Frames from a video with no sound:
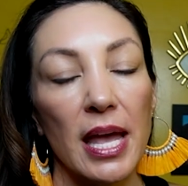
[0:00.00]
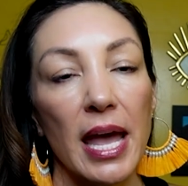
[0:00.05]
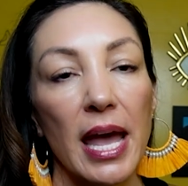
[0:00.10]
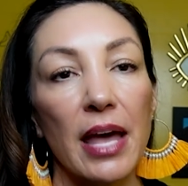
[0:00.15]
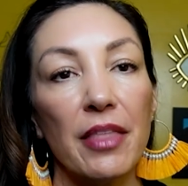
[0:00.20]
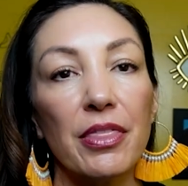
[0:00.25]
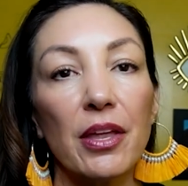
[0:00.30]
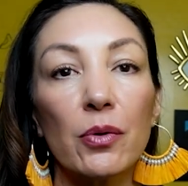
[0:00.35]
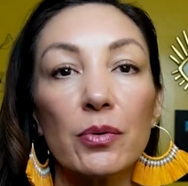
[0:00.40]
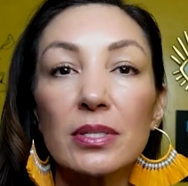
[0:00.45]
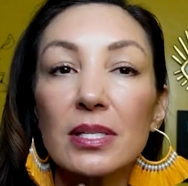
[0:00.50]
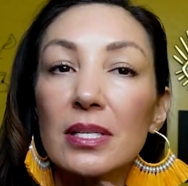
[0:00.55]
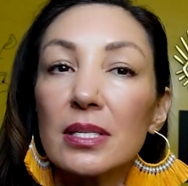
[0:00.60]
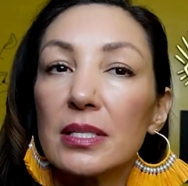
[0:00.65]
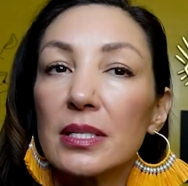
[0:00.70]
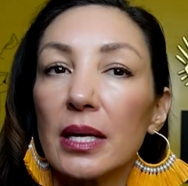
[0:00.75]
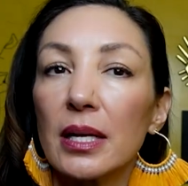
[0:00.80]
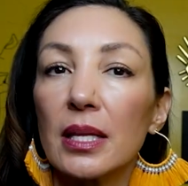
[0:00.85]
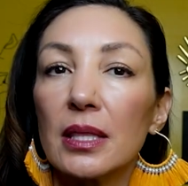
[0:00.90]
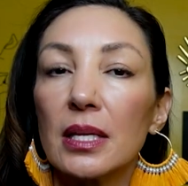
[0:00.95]
And there was a
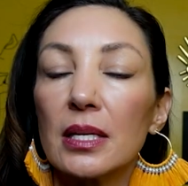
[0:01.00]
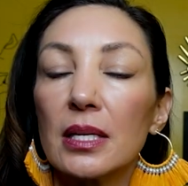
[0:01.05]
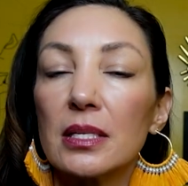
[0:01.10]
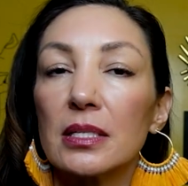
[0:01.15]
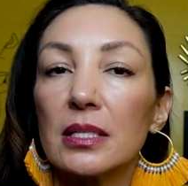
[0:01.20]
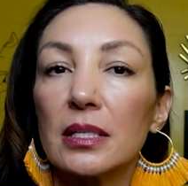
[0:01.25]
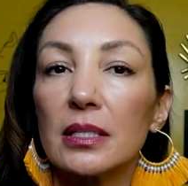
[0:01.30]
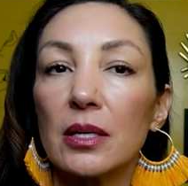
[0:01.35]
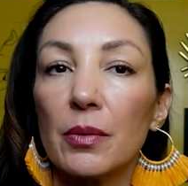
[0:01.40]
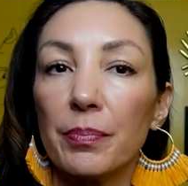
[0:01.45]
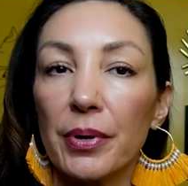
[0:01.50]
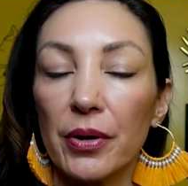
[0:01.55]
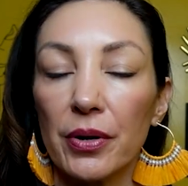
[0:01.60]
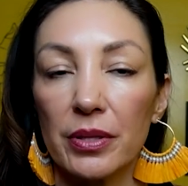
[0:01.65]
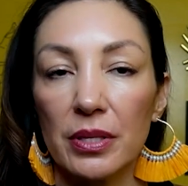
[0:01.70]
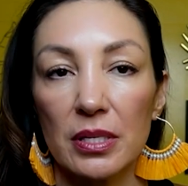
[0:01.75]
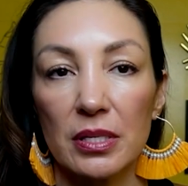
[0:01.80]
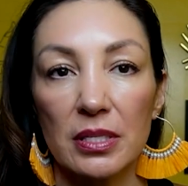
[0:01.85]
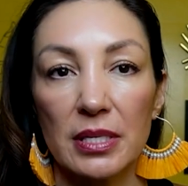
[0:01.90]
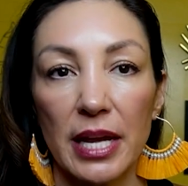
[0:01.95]
study they did
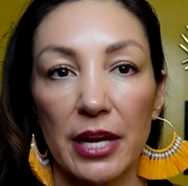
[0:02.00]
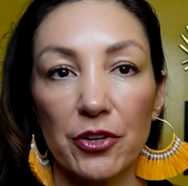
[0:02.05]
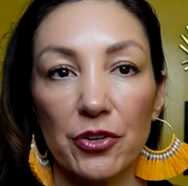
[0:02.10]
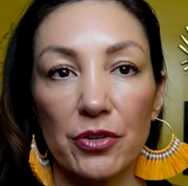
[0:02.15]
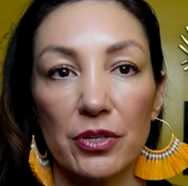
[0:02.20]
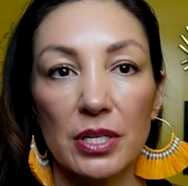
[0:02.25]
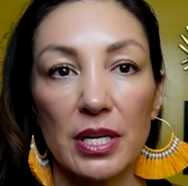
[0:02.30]
comparing the standard